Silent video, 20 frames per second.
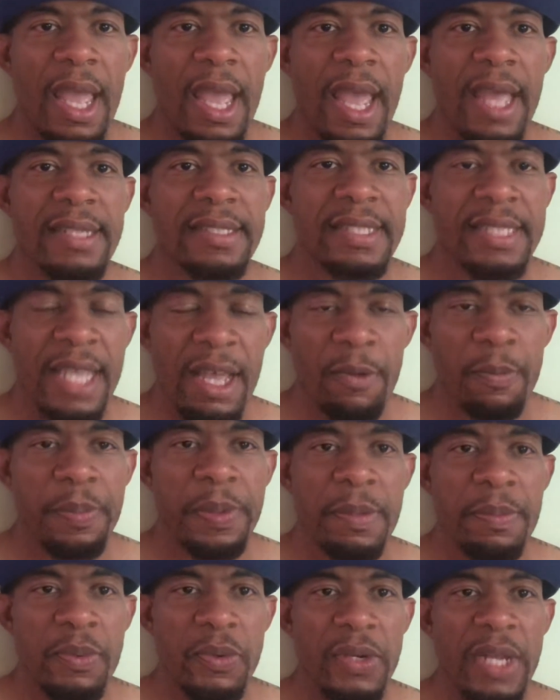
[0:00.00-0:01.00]
and tell
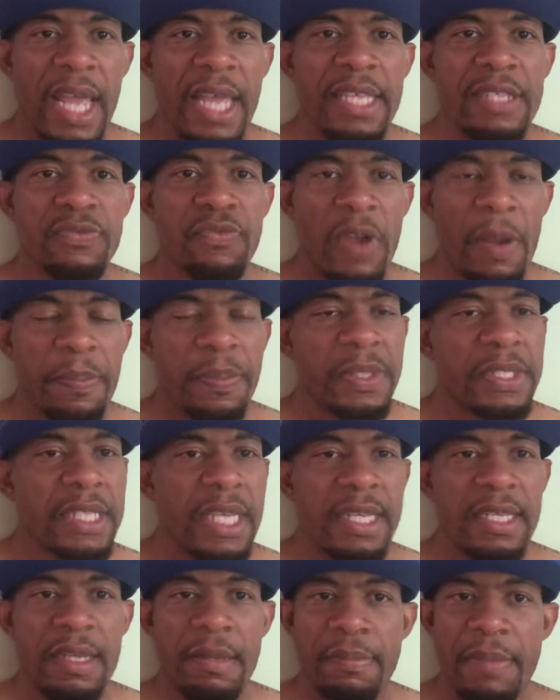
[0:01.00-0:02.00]
people that he's
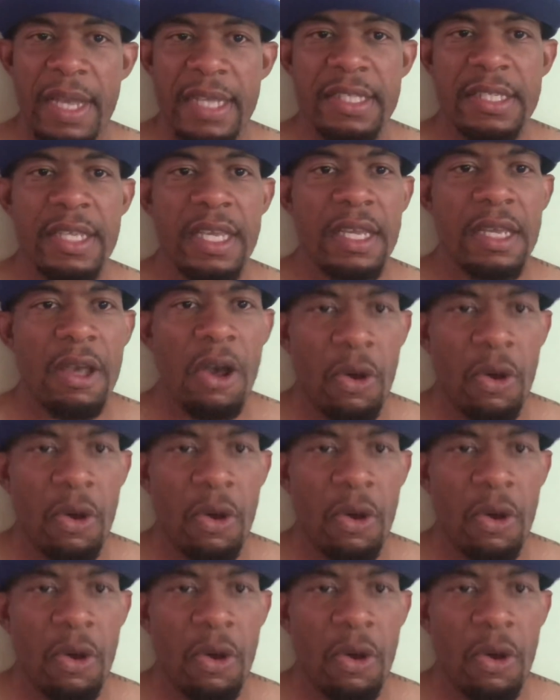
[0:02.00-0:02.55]
representing the Mexican